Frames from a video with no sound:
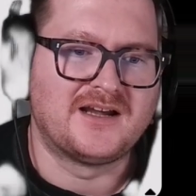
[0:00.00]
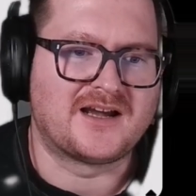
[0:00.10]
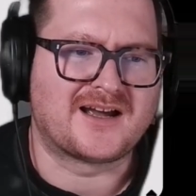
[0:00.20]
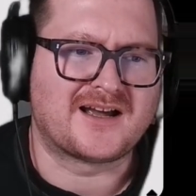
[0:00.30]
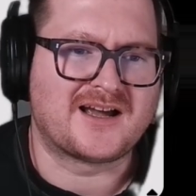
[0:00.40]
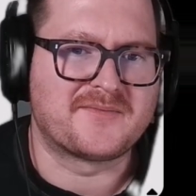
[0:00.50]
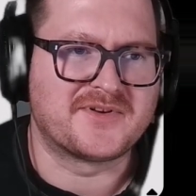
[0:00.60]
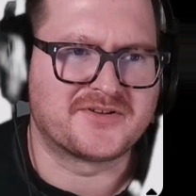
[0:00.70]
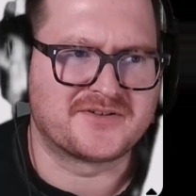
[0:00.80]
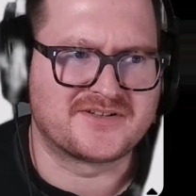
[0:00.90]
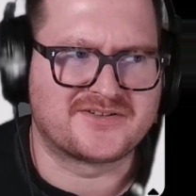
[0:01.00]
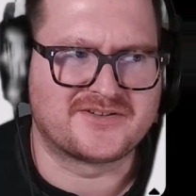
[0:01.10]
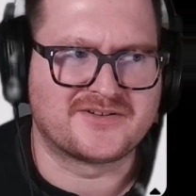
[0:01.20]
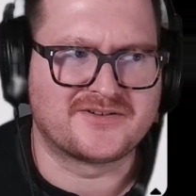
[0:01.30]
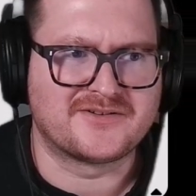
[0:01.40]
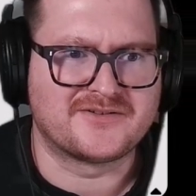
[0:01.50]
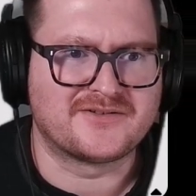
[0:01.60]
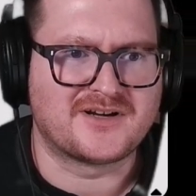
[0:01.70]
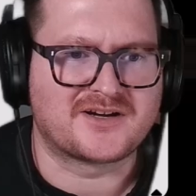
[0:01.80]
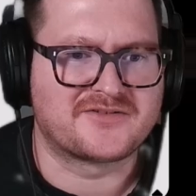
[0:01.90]
I've been talking
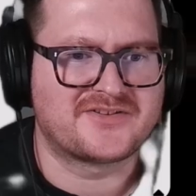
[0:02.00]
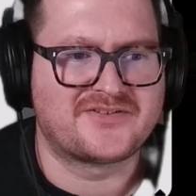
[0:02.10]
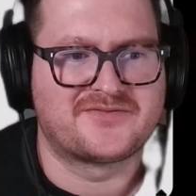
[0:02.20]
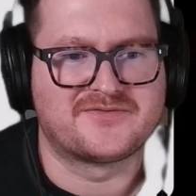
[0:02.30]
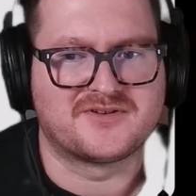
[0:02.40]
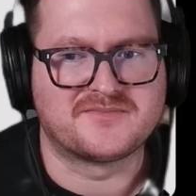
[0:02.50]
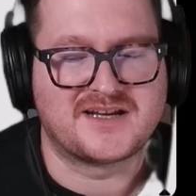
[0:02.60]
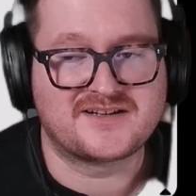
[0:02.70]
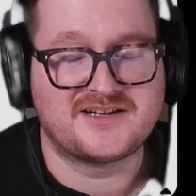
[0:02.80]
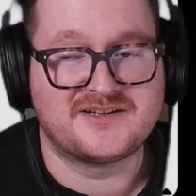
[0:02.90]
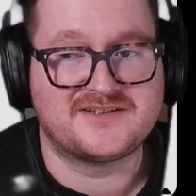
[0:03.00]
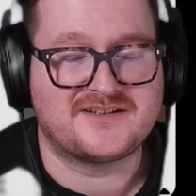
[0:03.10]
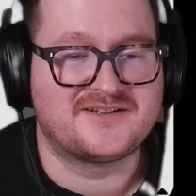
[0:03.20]
to Chris from LandKit,